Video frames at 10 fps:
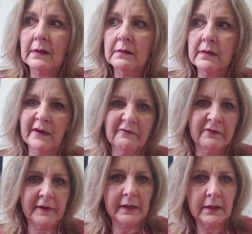That
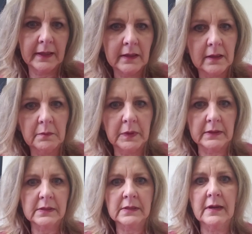felt like it had
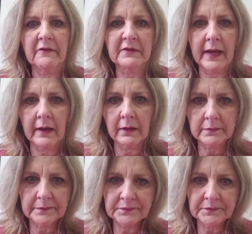been snuffed out.